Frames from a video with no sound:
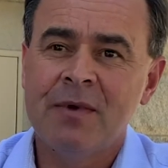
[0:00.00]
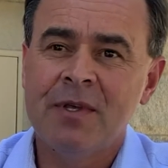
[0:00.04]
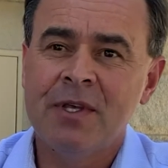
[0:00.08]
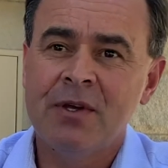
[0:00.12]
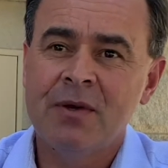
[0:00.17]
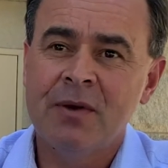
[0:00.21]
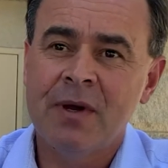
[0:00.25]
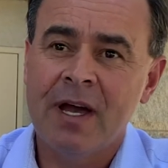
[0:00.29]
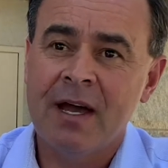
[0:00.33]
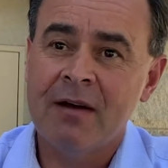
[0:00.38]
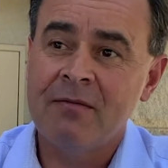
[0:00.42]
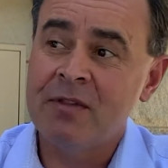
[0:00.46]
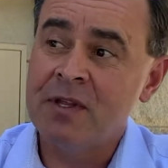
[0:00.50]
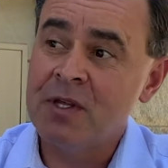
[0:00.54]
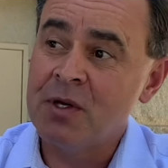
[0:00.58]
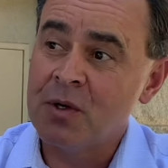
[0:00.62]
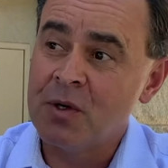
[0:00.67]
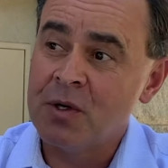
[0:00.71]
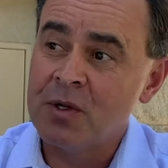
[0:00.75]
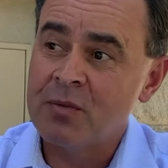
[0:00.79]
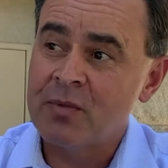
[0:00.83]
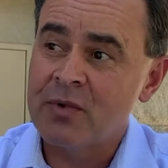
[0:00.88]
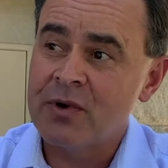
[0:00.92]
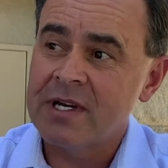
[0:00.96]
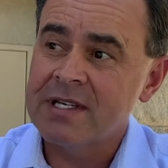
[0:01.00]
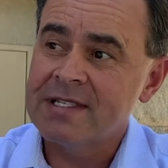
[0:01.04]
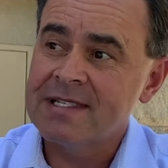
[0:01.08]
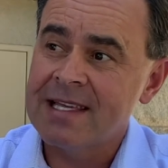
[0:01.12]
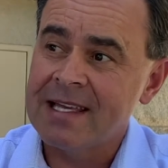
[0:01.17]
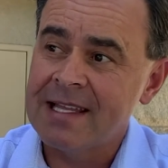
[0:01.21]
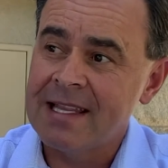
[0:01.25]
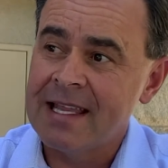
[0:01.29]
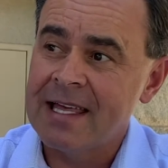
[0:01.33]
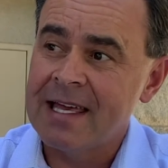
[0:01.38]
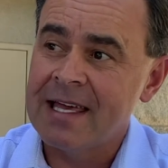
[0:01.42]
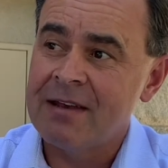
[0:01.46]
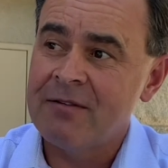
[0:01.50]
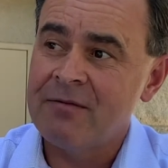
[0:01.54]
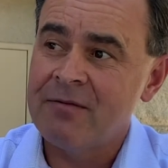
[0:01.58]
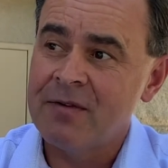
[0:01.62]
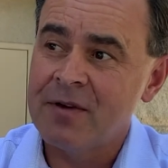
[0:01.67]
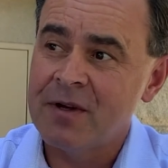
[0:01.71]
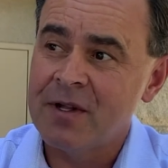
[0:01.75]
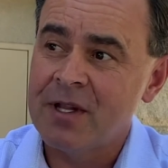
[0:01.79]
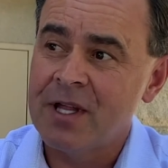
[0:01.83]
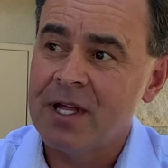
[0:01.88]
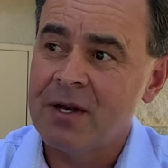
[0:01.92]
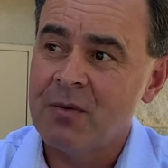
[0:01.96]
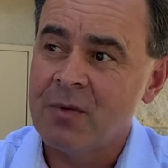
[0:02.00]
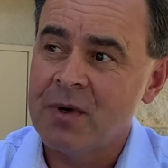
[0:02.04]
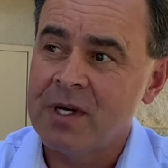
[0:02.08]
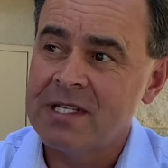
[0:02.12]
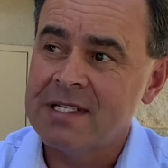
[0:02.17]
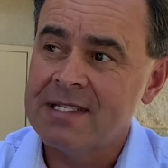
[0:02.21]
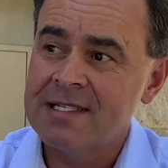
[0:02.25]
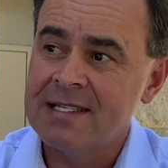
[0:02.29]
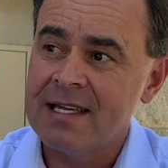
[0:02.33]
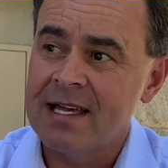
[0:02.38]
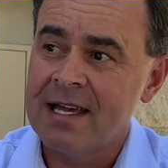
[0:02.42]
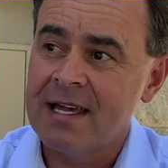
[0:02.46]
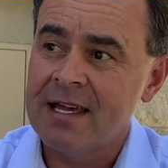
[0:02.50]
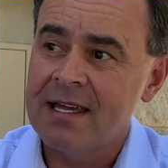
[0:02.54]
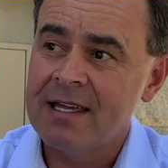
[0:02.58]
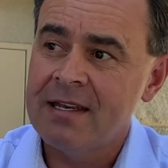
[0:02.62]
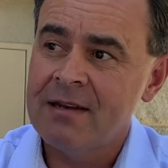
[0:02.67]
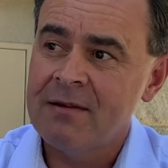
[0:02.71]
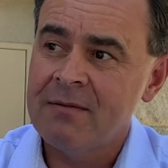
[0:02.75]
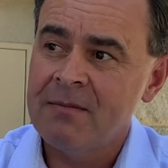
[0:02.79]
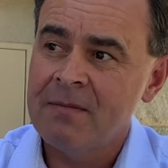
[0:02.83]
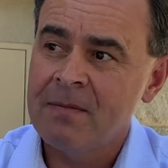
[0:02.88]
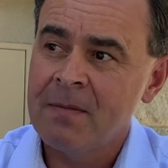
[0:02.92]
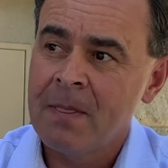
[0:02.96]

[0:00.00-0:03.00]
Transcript: You have the old Prescott landfill on one side,